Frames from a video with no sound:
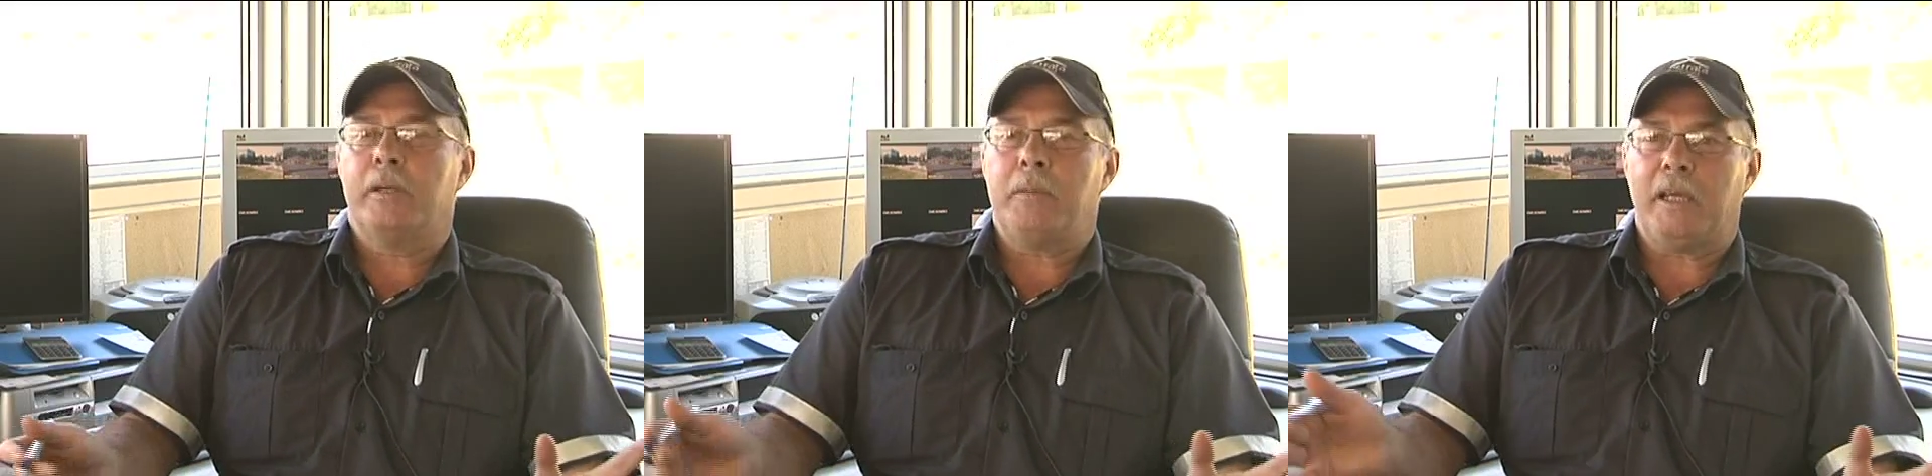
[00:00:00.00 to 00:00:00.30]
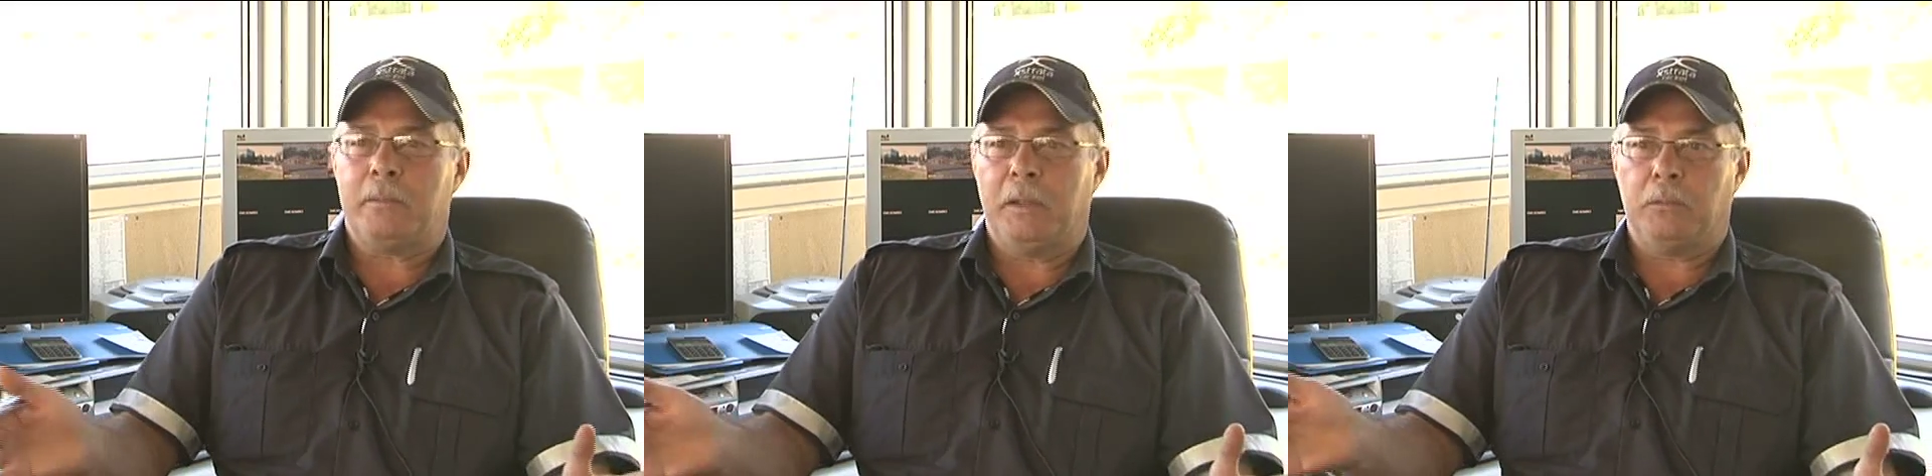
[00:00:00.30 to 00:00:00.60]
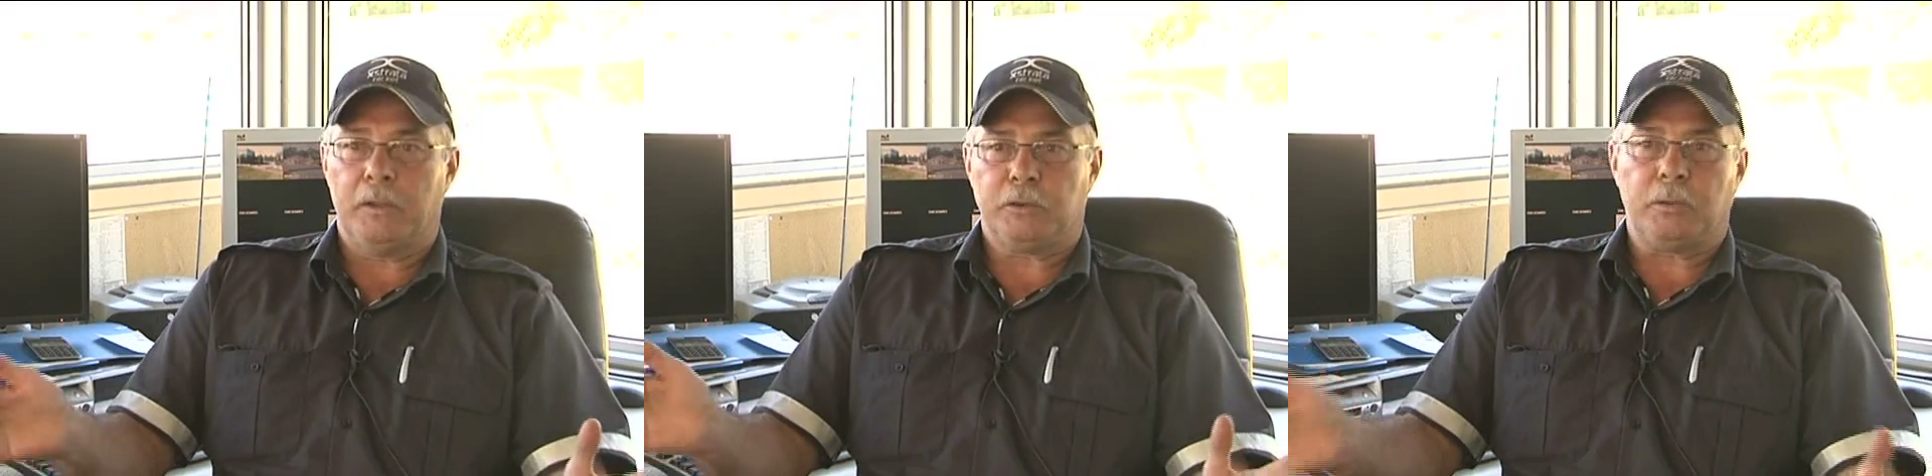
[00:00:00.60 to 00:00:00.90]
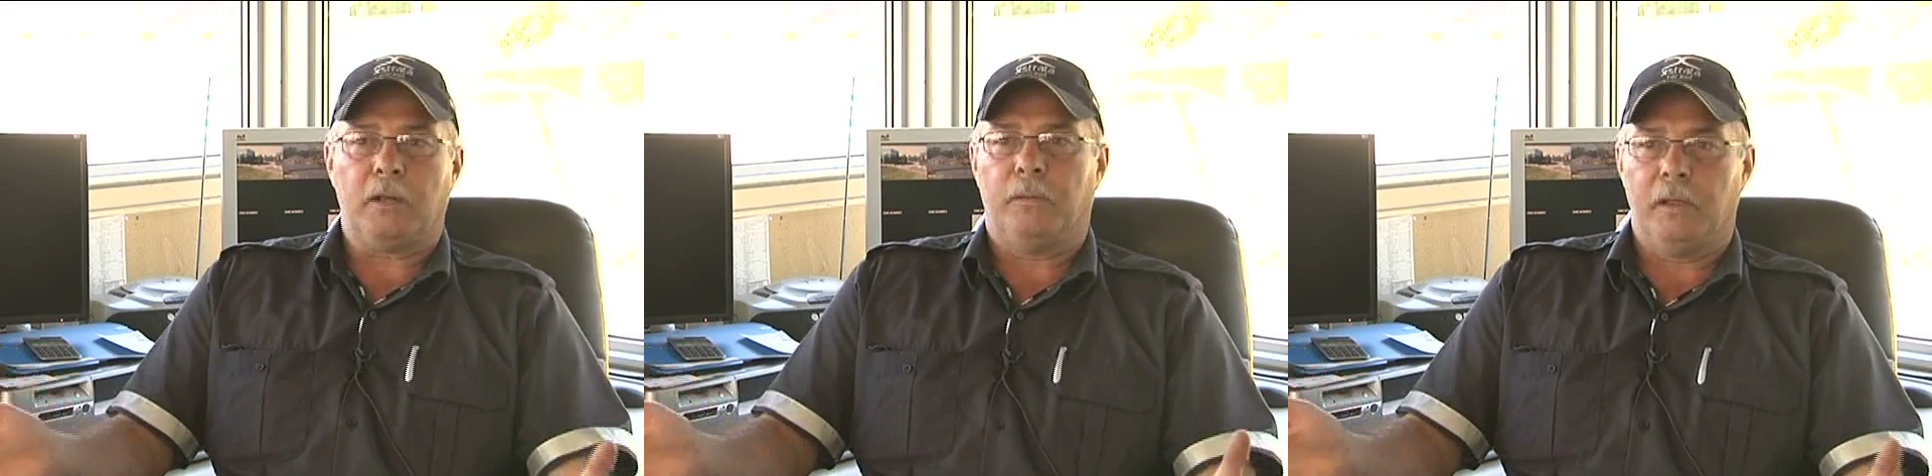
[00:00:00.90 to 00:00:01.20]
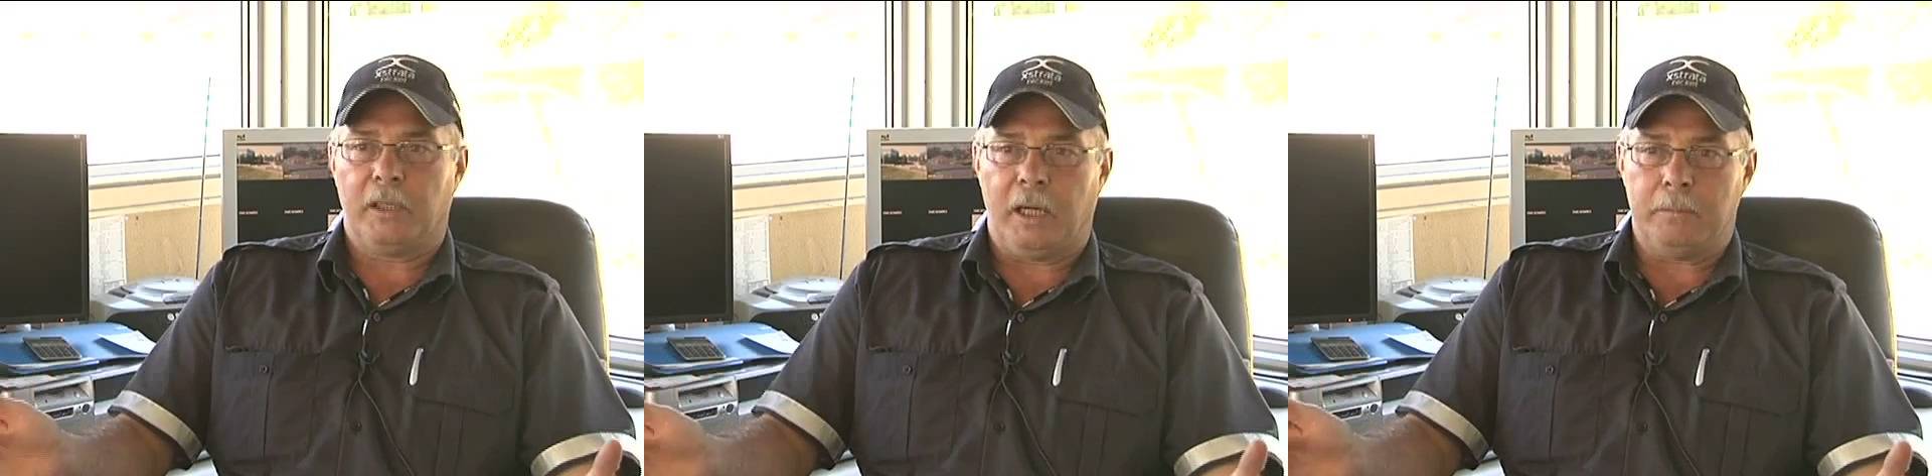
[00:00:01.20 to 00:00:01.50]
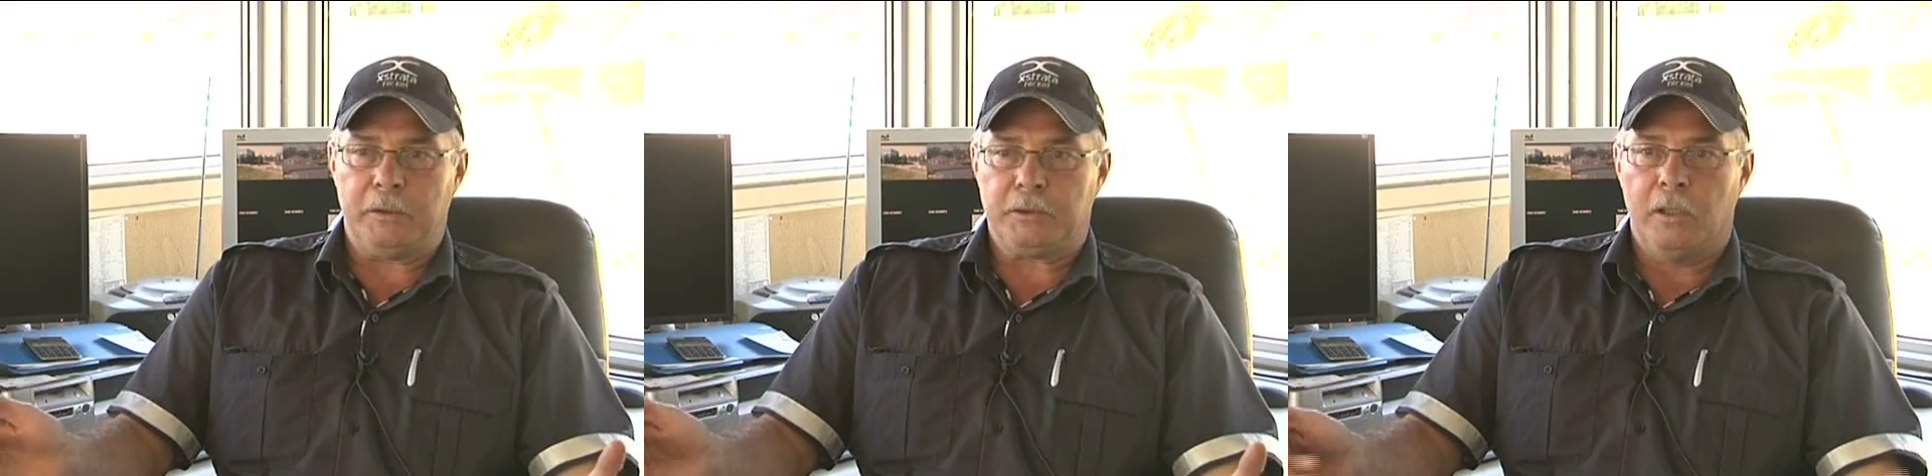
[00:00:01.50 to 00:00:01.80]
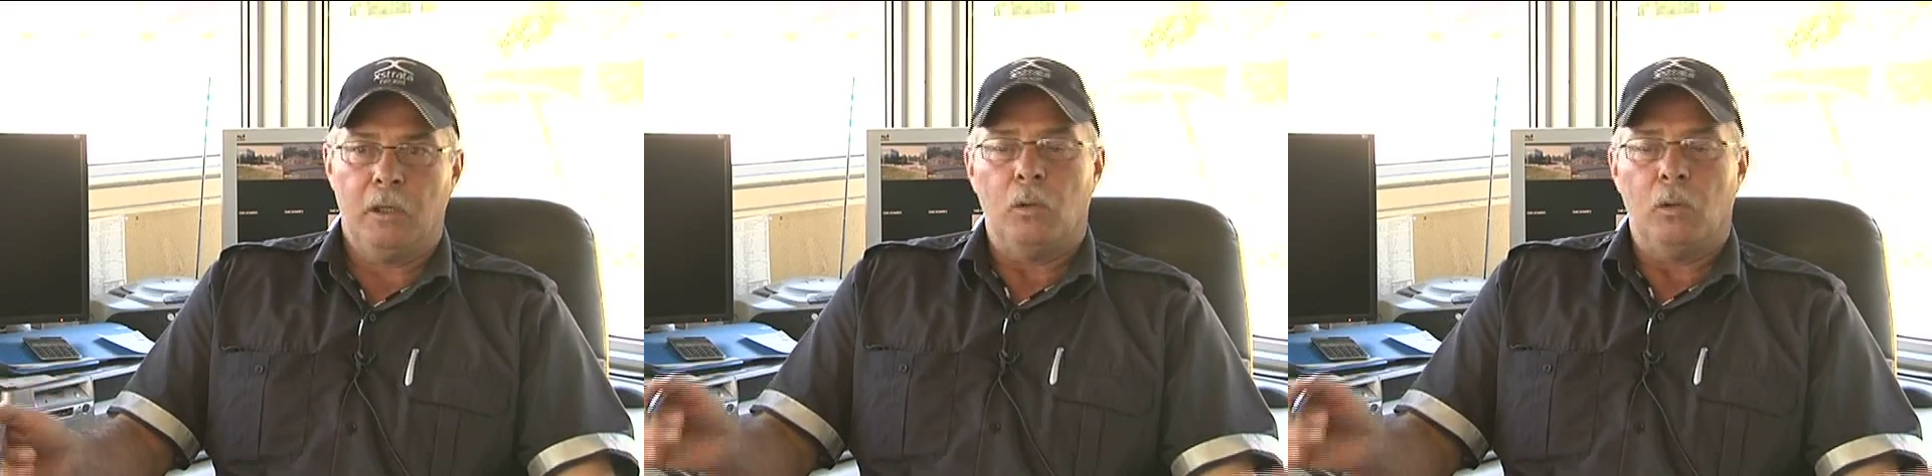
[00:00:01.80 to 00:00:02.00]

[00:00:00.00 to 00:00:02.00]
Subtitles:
may come in with a truck full of garbage.